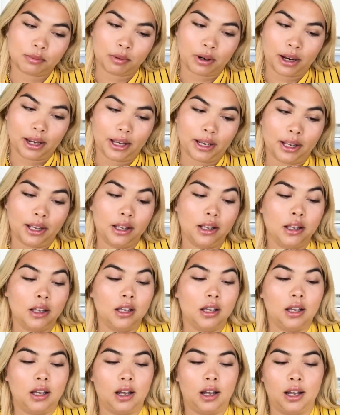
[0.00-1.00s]
Spray,
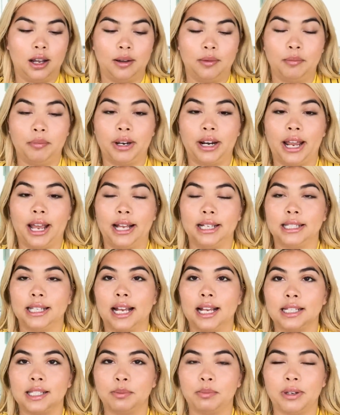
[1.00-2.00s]
um, but it has
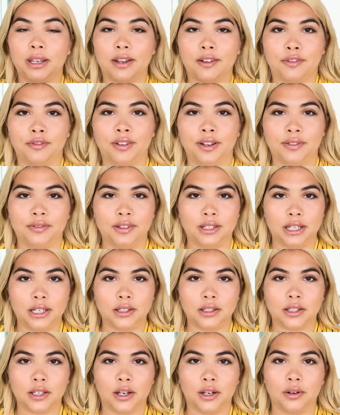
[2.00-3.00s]
S P F
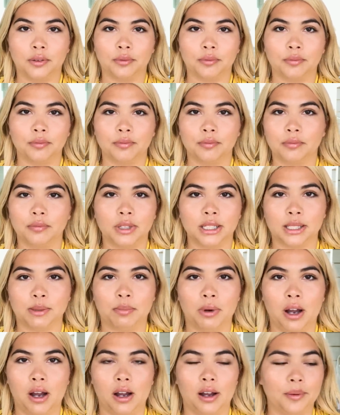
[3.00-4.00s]
fifty, so it's
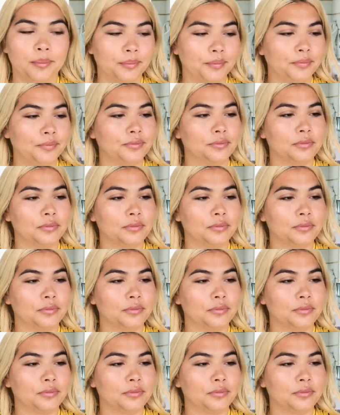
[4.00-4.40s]
bomb.